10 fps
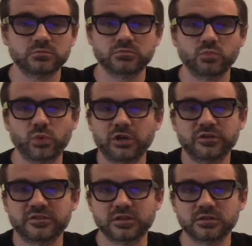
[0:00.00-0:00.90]
where
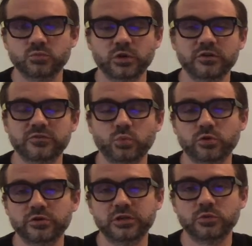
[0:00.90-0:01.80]
is it? Where is the
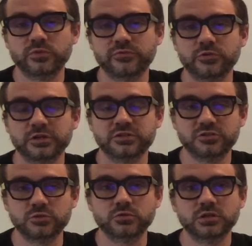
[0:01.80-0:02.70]
word here referring
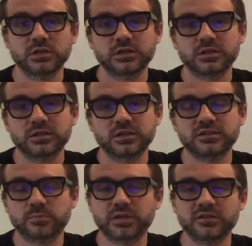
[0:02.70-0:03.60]
to? It
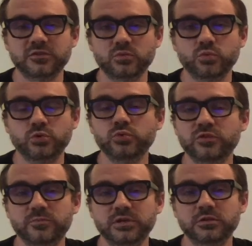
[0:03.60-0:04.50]
depends on who the
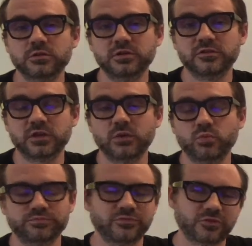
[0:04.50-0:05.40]
speaker is.
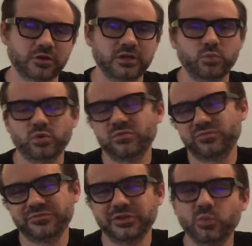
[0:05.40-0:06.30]
Sorry, well,
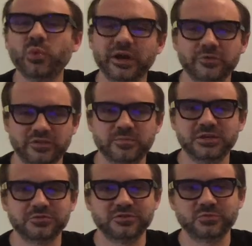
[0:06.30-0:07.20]
really where the
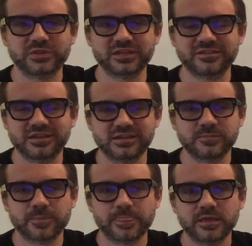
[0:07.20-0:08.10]
speaker is when they say
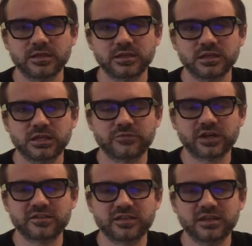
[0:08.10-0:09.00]
it. If I
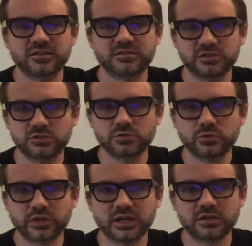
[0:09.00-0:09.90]
say to you
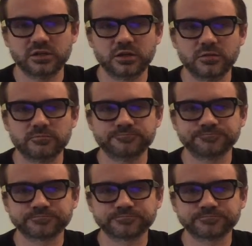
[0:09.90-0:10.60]
that um,